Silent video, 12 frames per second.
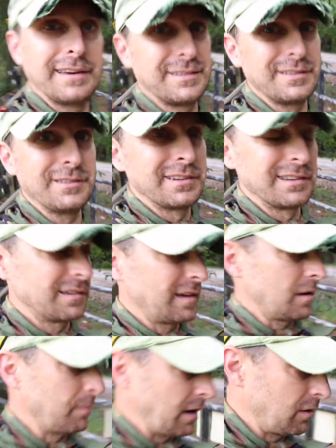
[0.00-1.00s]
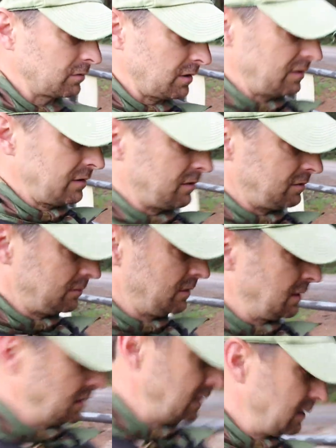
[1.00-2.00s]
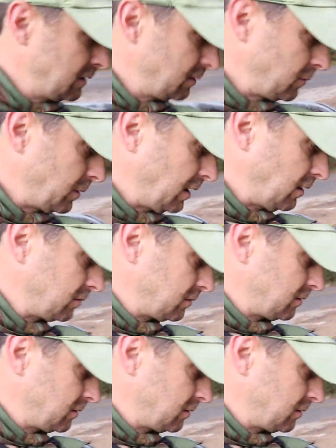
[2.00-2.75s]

I still didn't take them out because, well,